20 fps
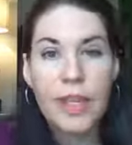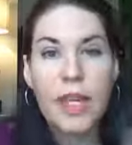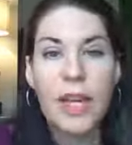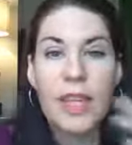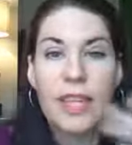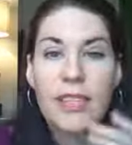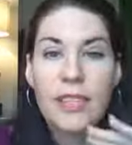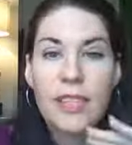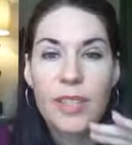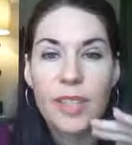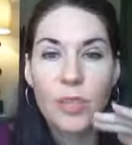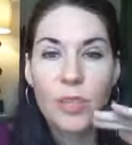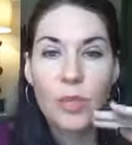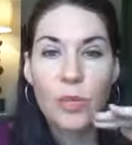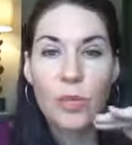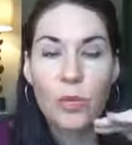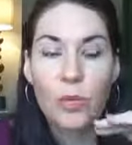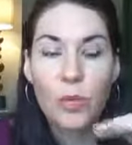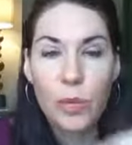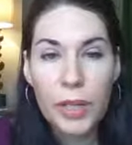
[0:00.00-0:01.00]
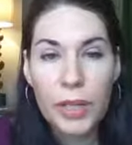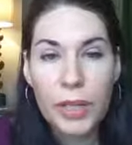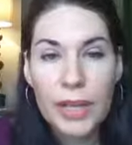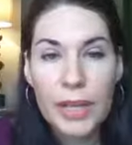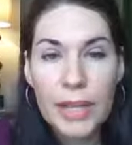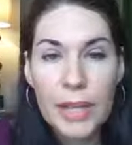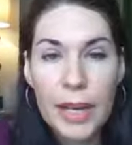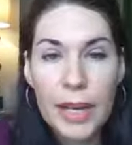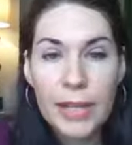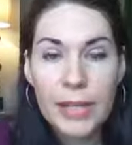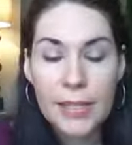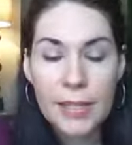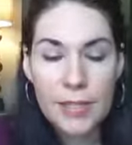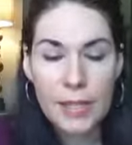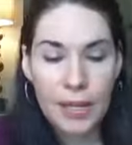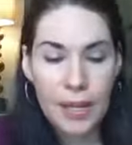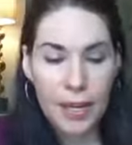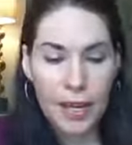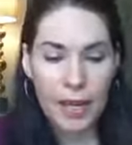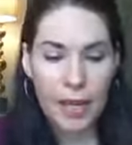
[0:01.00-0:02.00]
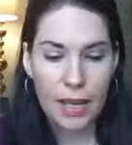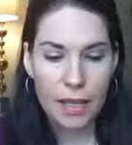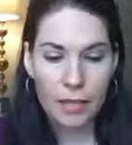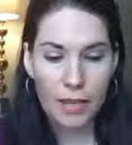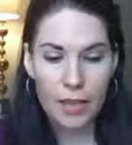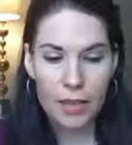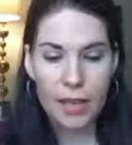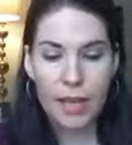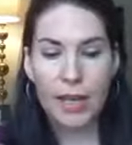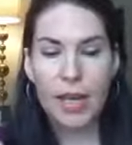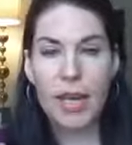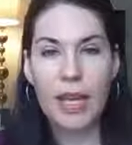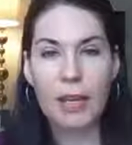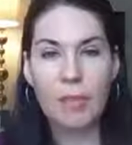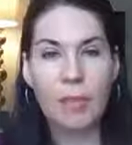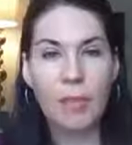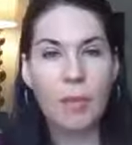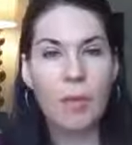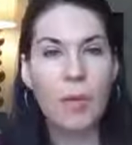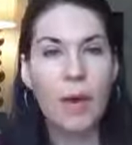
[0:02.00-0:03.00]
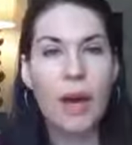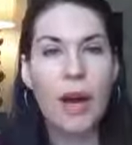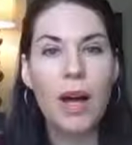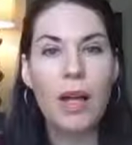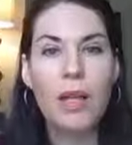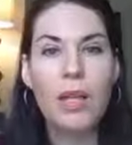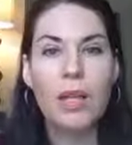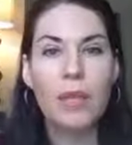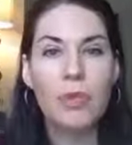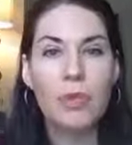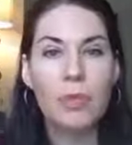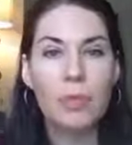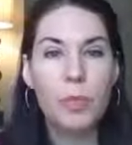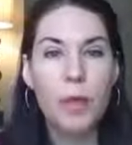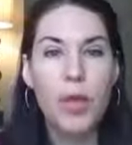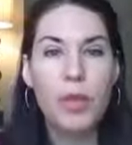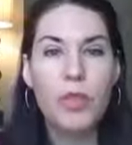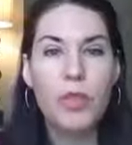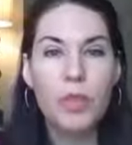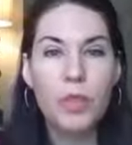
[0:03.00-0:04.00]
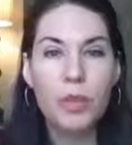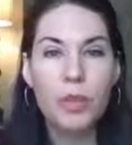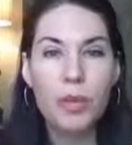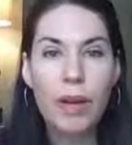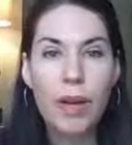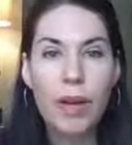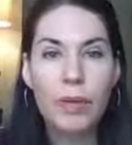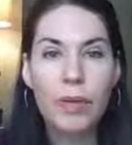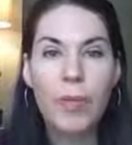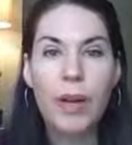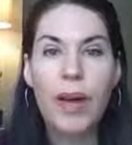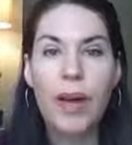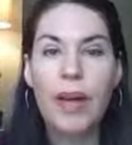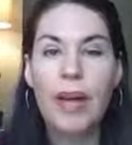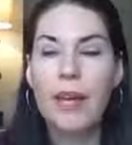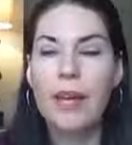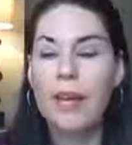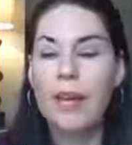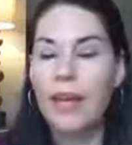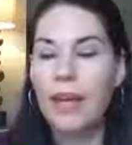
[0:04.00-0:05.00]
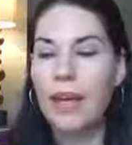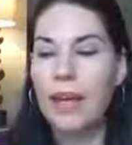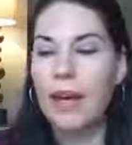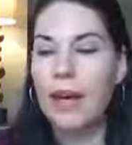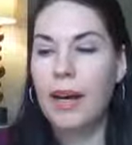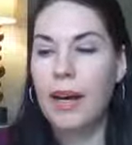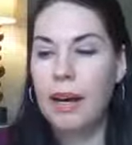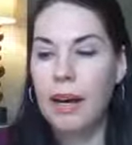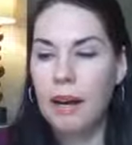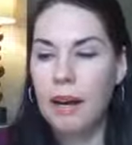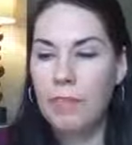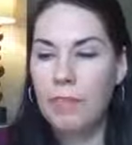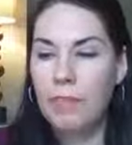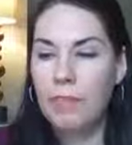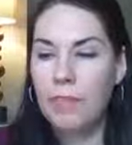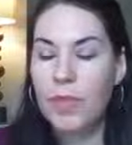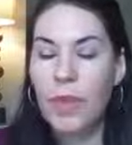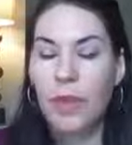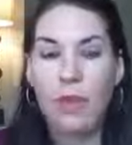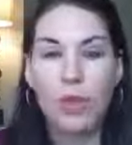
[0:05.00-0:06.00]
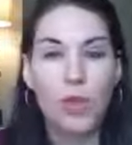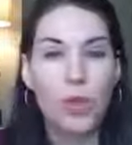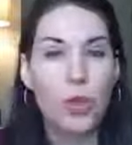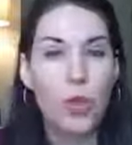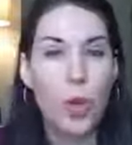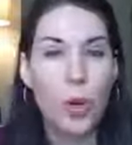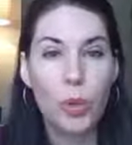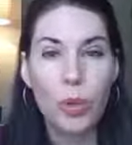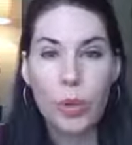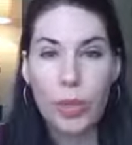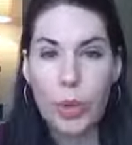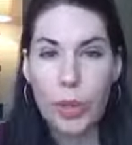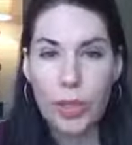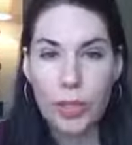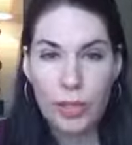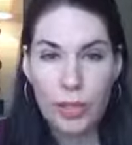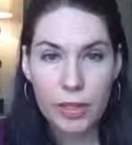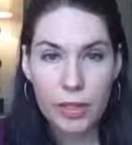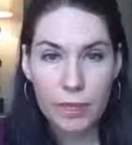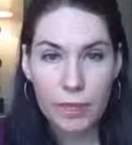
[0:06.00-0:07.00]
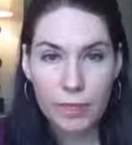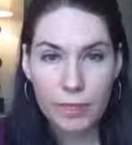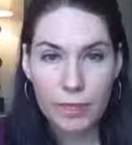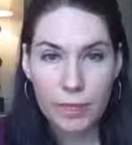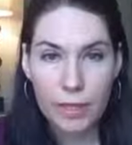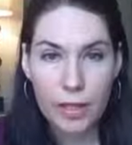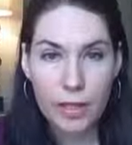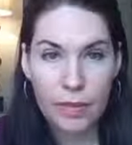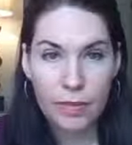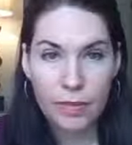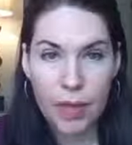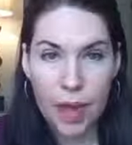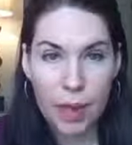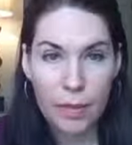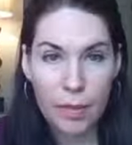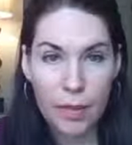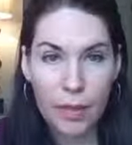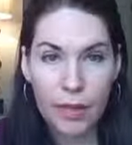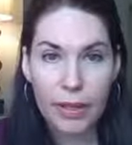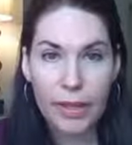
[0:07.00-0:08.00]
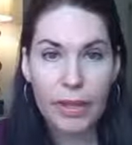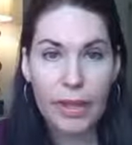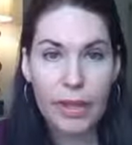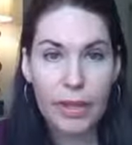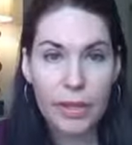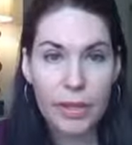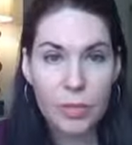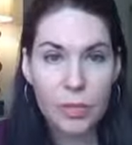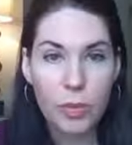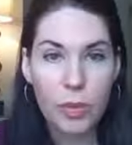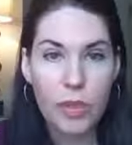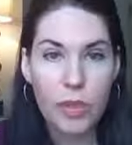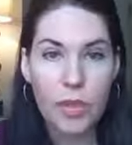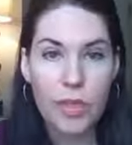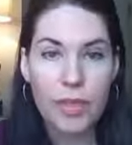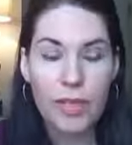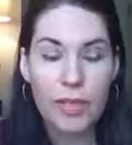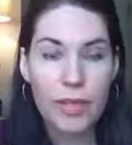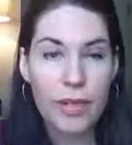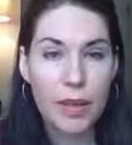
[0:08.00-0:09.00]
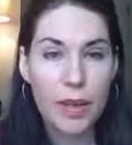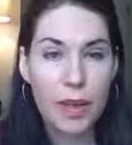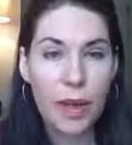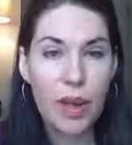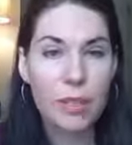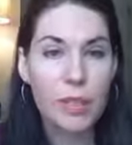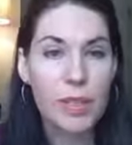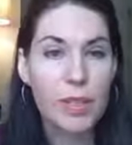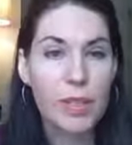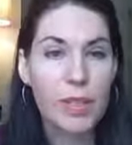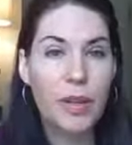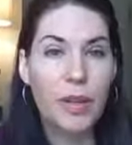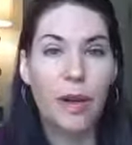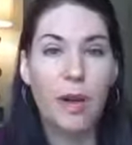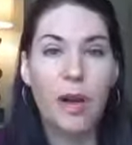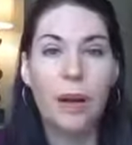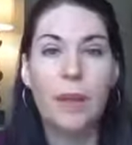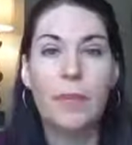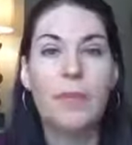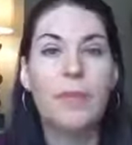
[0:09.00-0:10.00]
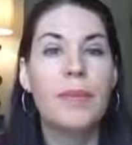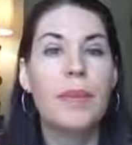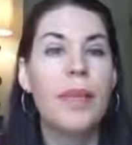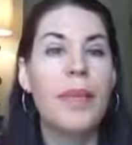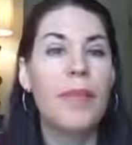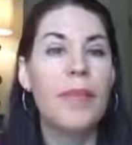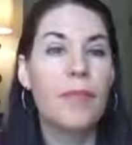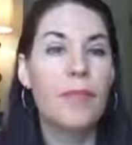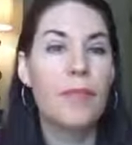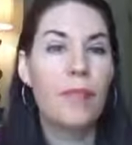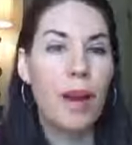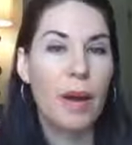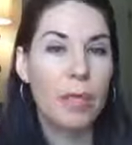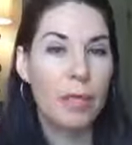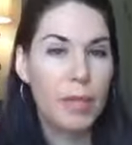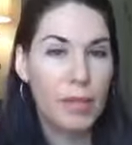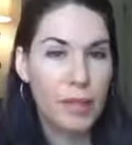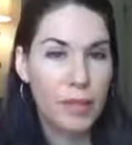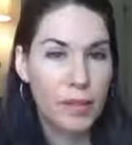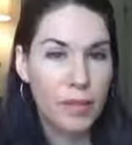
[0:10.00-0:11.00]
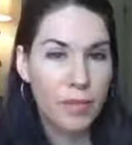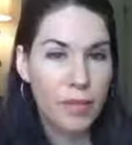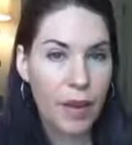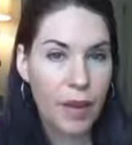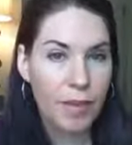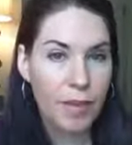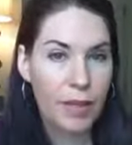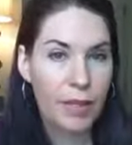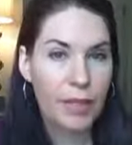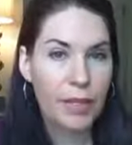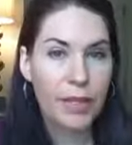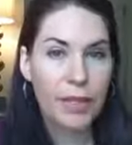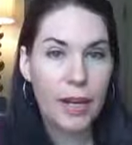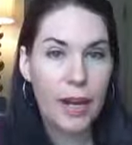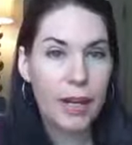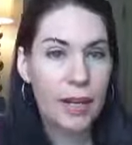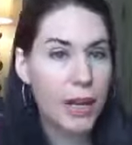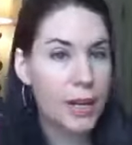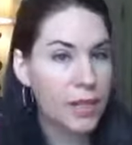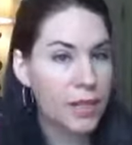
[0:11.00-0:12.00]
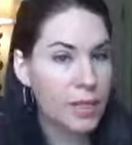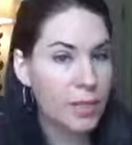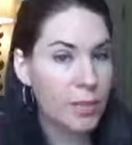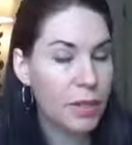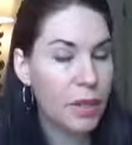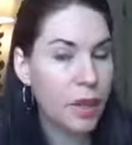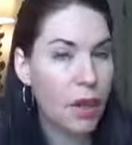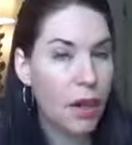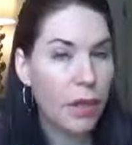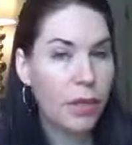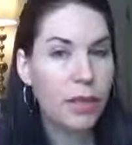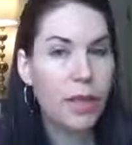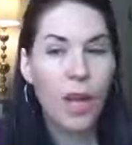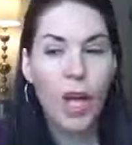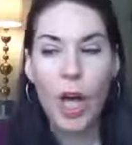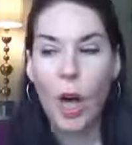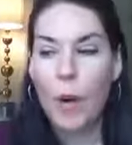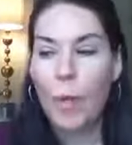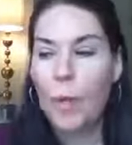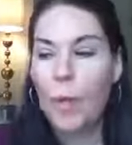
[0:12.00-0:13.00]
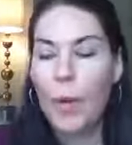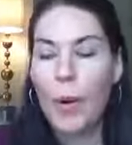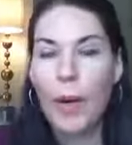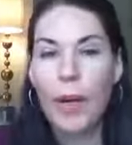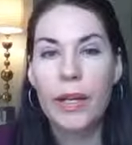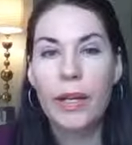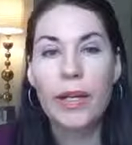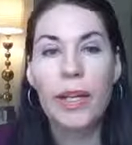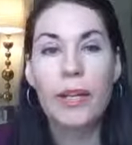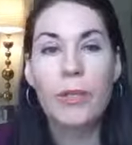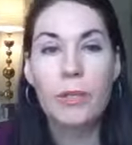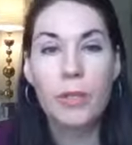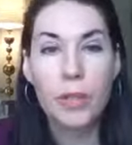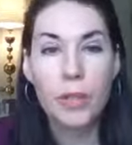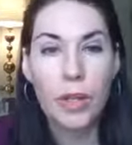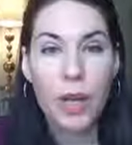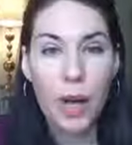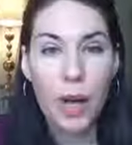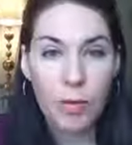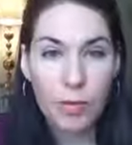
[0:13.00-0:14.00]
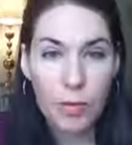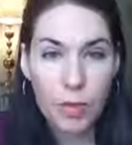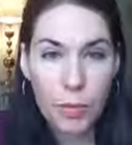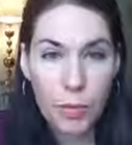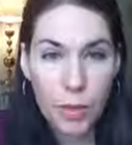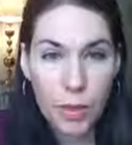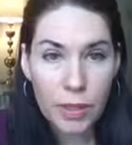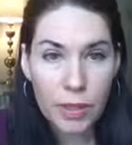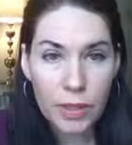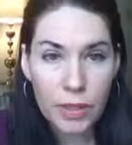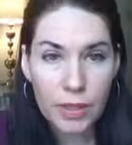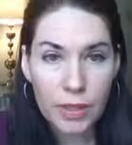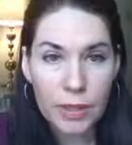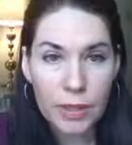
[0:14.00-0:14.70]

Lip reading: It sits really nice. It hit me well. It was pitched the right way. There's no choice in fabric. It is what it is. The arm is the arm. The fabric is the fabric. It's not custom at all, but it was comfortable.